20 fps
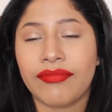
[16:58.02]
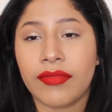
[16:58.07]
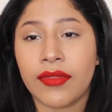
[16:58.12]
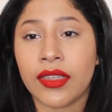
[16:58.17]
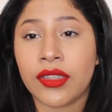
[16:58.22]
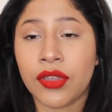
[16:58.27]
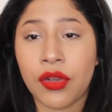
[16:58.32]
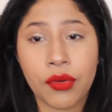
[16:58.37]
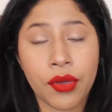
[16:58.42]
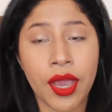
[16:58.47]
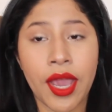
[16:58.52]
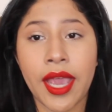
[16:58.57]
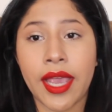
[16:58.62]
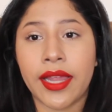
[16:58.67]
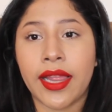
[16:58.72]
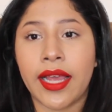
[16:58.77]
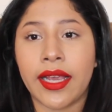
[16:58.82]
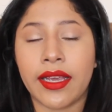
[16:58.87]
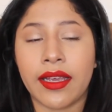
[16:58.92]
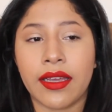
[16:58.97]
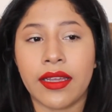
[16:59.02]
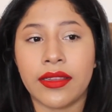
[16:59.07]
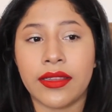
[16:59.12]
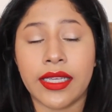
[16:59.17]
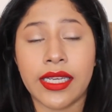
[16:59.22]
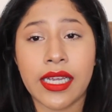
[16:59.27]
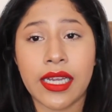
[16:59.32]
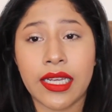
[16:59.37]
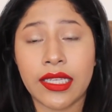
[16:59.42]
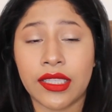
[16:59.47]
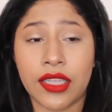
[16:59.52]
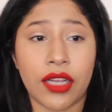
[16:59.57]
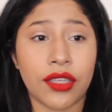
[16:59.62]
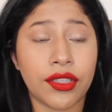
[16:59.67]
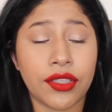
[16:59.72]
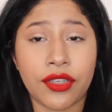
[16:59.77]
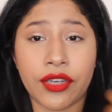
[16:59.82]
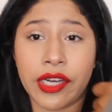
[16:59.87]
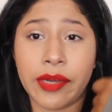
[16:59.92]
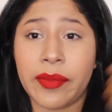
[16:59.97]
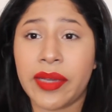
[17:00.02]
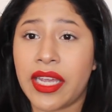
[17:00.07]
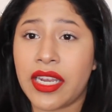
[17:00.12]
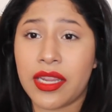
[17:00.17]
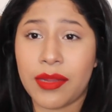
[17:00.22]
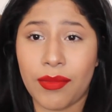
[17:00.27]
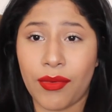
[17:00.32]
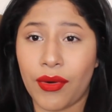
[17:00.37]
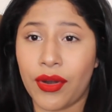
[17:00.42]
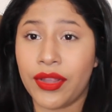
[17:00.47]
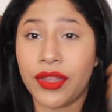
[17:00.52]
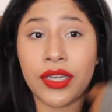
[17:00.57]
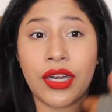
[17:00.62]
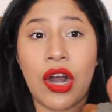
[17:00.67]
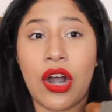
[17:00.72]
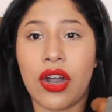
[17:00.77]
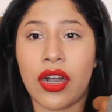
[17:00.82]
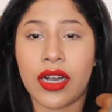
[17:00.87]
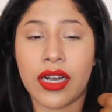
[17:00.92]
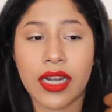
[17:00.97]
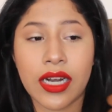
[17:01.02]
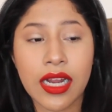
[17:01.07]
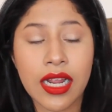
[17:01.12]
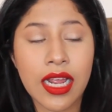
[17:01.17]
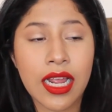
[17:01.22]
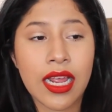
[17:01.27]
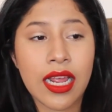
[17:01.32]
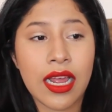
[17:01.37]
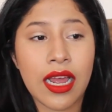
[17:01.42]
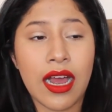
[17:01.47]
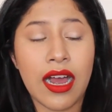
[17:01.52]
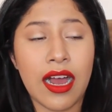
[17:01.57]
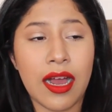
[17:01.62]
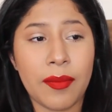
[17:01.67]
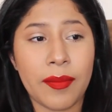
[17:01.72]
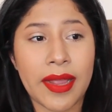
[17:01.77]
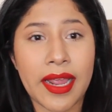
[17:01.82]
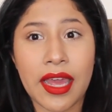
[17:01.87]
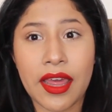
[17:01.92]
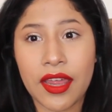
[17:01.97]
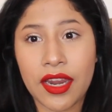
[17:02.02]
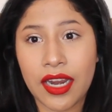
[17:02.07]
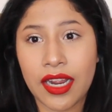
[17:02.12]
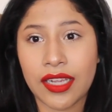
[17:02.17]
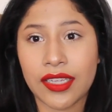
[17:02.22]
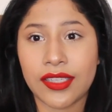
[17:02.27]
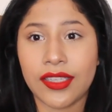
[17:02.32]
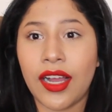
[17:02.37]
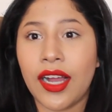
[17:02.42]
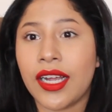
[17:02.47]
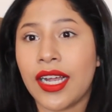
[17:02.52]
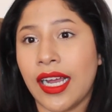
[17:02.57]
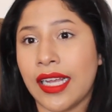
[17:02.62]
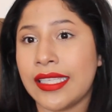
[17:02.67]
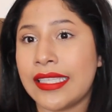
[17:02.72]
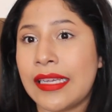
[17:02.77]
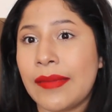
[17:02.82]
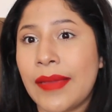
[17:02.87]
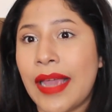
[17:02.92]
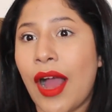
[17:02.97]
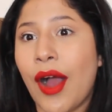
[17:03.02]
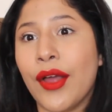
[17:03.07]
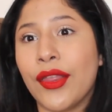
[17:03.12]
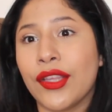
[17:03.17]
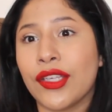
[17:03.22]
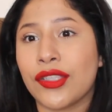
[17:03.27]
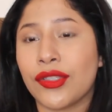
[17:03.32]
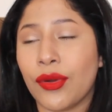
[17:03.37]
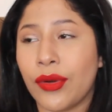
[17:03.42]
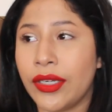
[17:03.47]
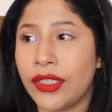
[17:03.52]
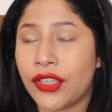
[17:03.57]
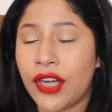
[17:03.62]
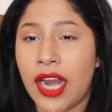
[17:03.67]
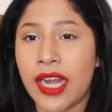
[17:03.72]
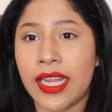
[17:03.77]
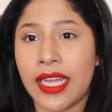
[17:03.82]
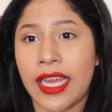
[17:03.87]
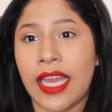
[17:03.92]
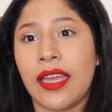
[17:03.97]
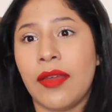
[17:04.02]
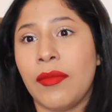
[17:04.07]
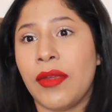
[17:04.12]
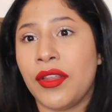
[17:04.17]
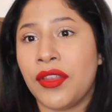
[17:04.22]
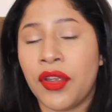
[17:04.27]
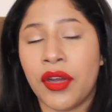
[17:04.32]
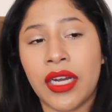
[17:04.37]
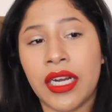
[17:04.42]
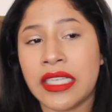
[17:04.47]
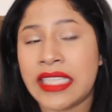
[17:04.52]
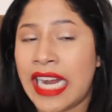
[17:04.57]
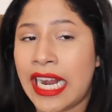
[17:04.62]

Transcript: it's okay. Like, Leah is not screaming anymore in the cart. Um, Anthony is not cussing me out in the store and trying to kick me and throwing a